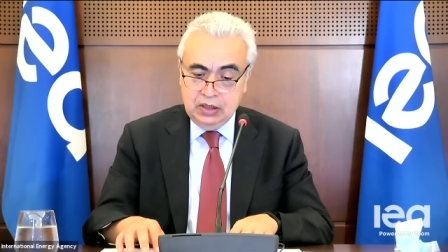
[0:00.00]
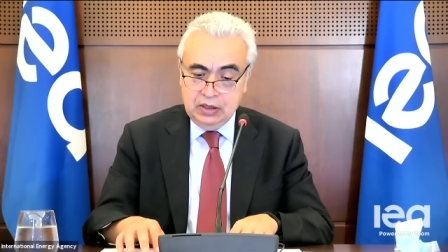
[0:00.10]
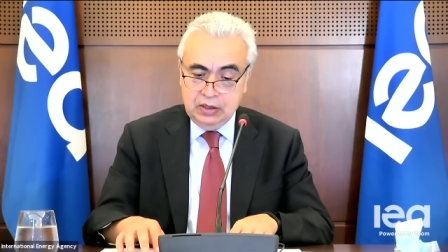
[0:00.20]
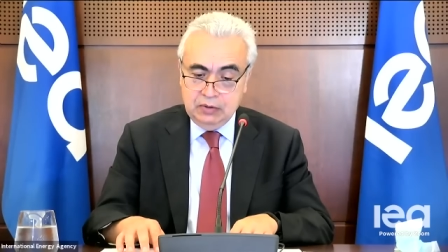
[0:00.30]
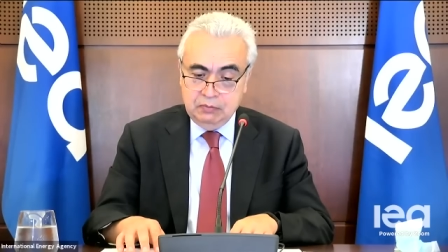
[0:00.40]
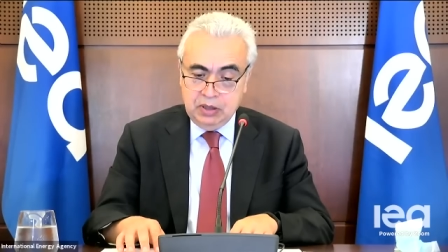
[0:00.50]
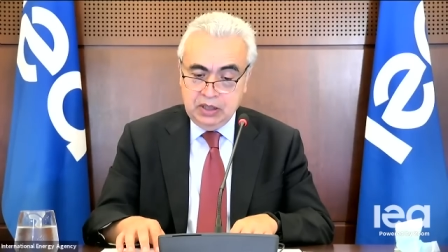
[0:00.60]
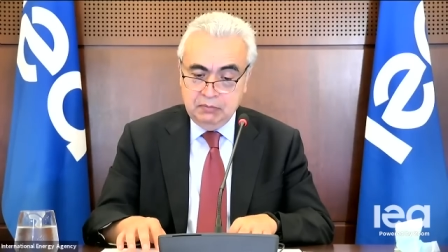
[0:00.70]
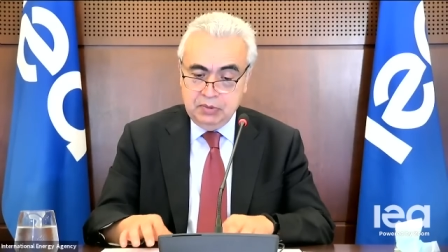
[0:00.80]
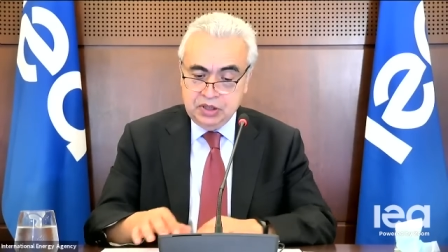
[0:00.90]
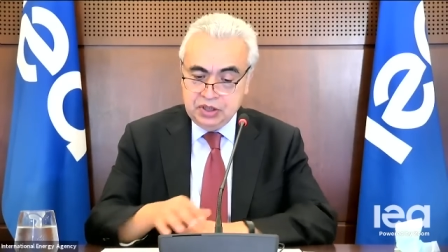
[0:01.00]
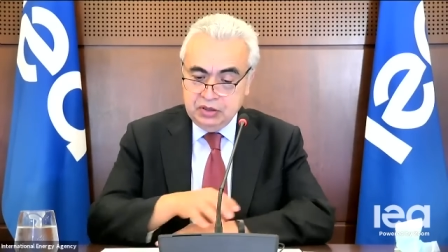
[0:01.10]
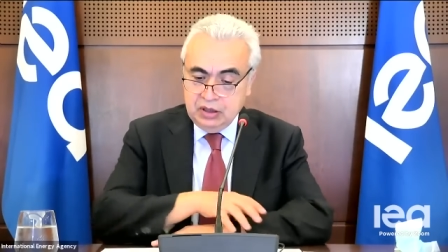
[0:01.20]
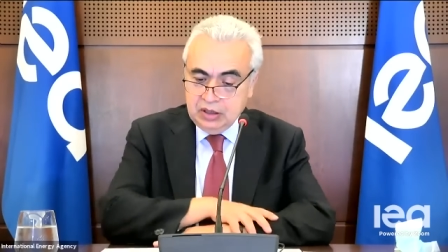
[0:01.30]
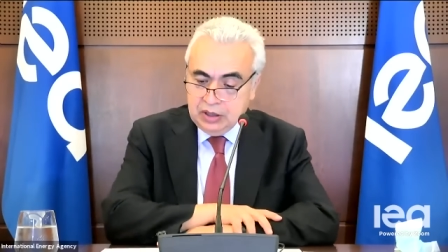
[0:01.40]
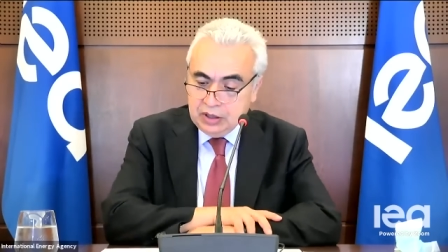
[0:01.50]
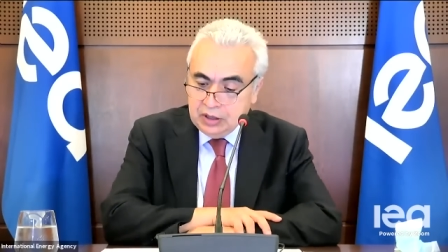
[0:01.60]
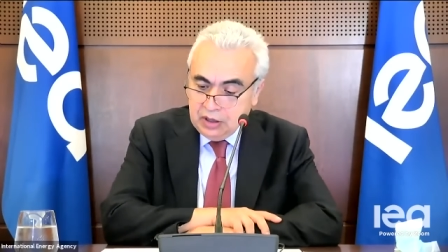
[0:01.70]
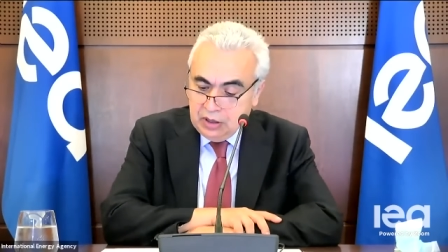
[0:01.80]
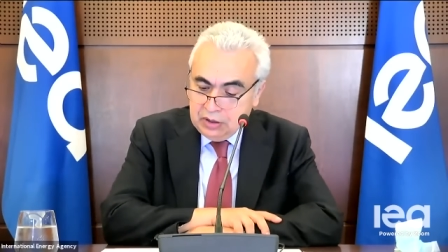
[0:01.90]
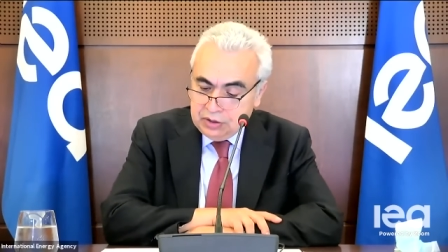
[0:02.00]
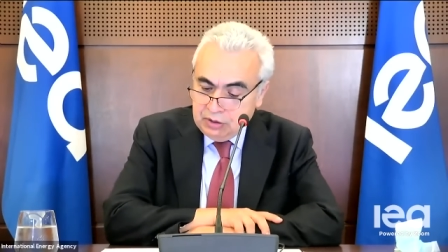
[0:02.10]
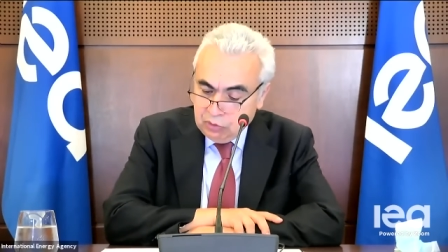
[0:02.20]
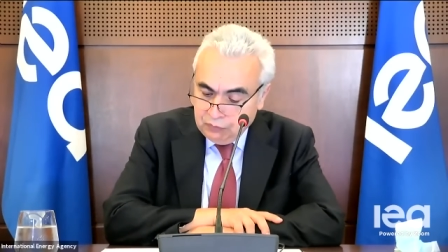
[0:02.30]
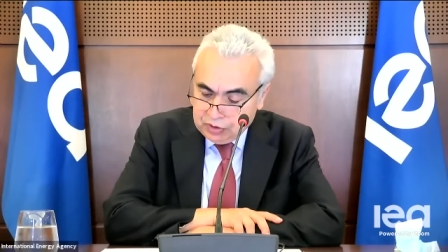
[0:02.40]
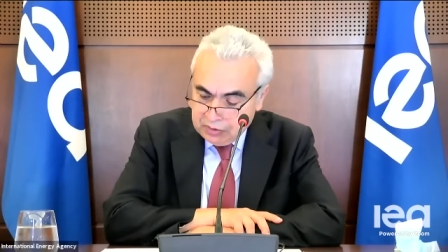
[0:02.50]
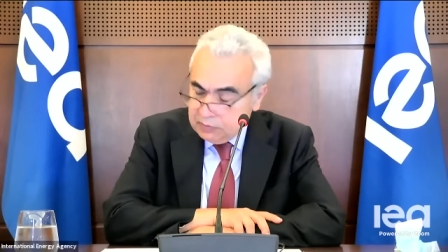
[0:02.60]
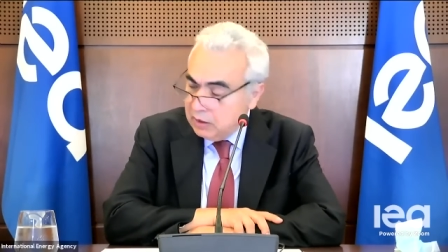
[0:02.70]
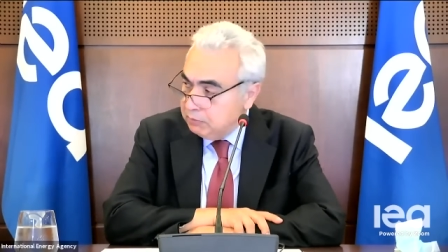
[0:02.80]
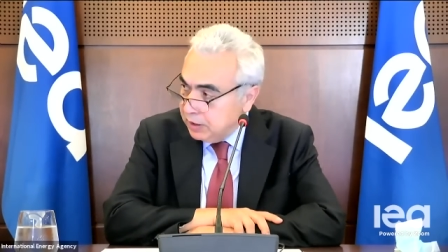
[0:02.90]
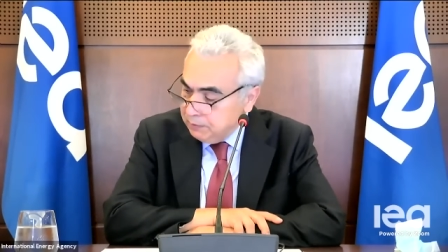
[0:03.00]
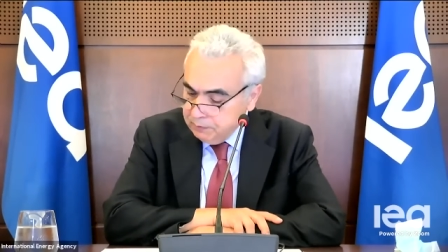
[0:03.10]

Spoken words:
my ambition, Timo would remember,